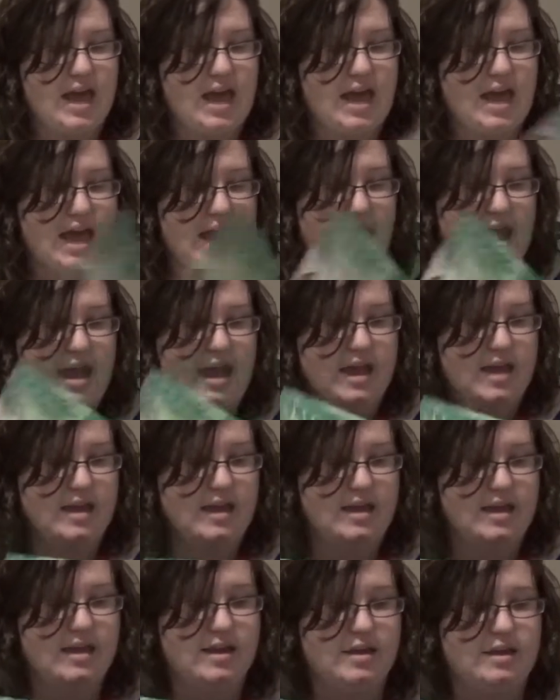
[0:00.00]
a
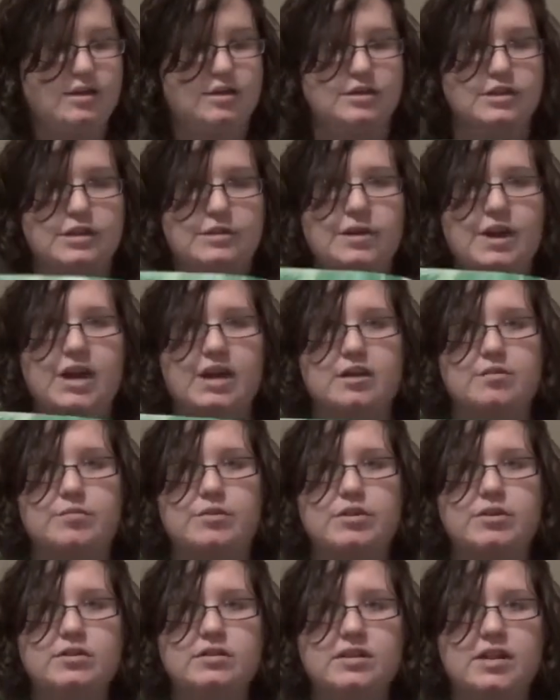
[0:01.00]
new
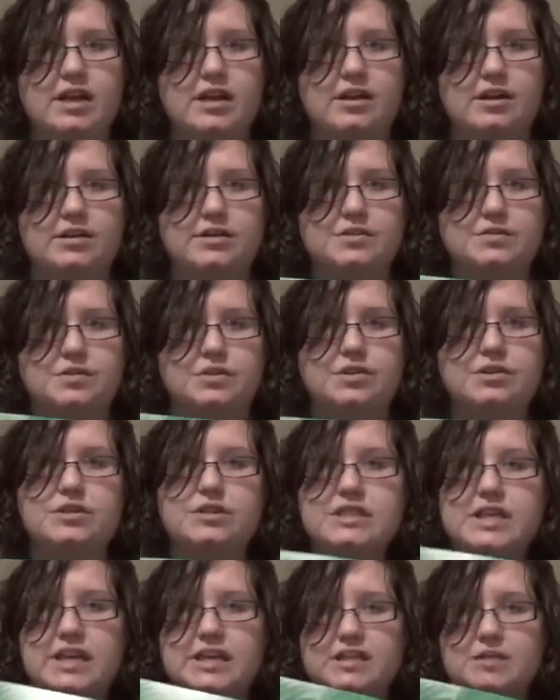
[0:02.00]
animal and also a little
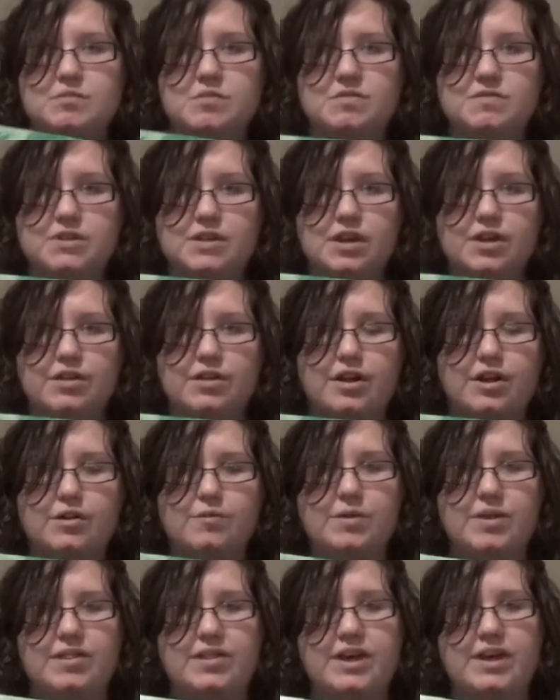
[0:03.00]
dance move to go along
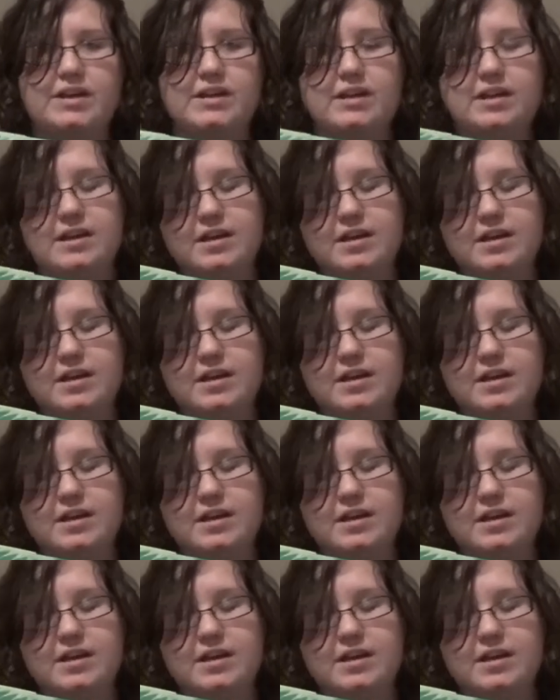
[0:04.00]
with it.